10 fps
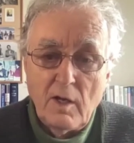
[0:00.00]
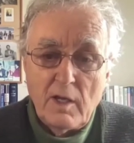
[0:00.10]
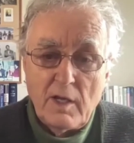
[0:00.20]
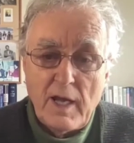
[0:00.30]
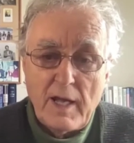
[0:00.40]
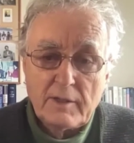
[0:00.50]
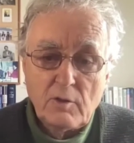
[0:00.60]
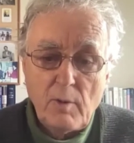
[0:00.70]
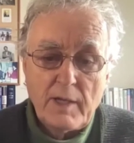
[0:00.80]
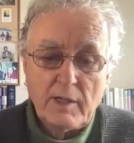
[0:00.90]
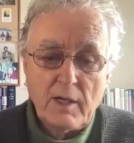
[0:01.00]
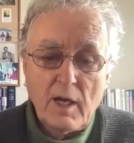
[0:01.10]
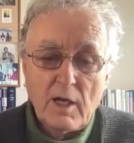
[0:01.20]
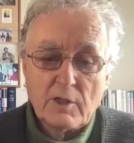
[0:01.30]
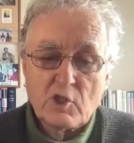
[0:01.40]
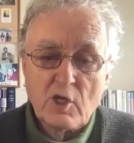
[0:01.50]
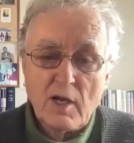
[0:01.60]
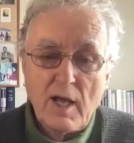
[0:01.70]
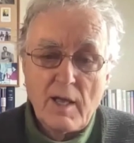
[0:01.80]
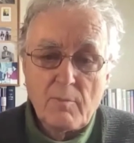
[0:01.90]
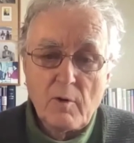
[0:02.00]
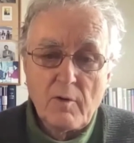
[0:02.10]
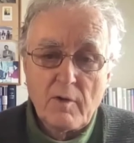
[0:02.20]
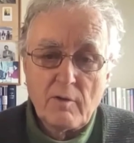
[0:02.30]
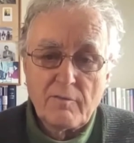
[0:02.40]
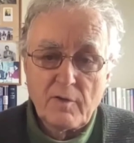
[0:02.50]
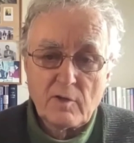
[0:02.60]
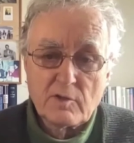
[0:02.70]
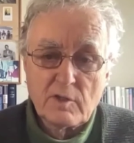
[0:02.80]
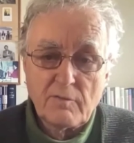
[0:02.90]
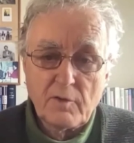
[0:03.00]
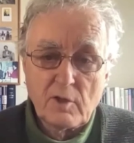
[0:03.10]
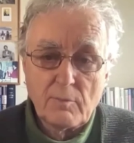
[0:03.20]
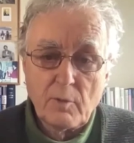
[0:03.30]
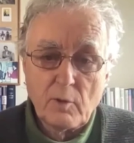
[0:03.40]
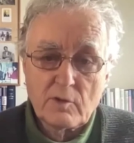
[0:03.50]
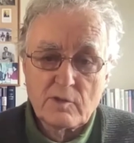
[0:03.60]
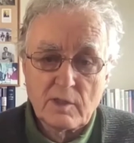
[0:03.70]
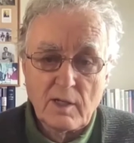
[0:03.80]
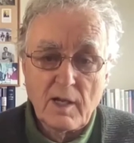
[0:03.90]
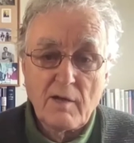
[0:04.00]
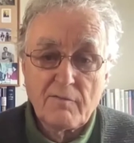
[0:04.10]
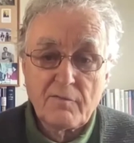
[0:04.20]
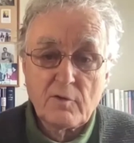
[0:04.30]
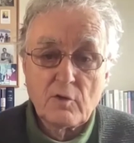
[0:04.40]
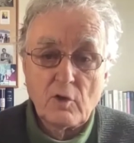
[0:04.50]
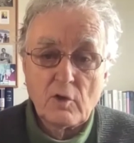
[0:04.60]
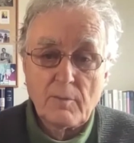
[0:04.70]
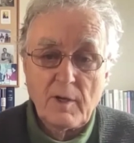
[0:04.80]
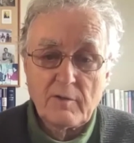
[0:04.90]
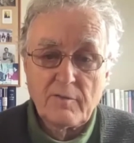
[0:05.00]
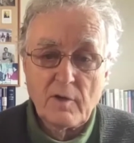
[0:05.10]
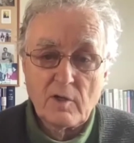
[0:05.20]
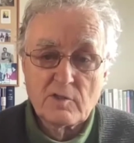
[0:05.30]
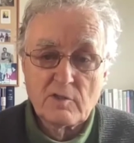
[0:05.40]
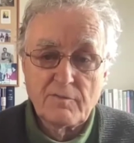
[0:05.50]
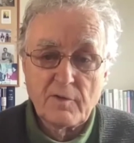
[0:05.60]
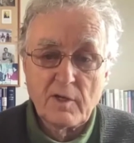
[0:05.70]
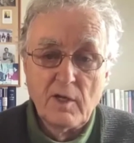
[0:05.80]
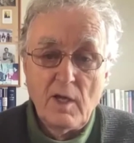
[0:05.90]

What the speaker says: He had quite a large library of philosophical books and loved to talk about philosophy.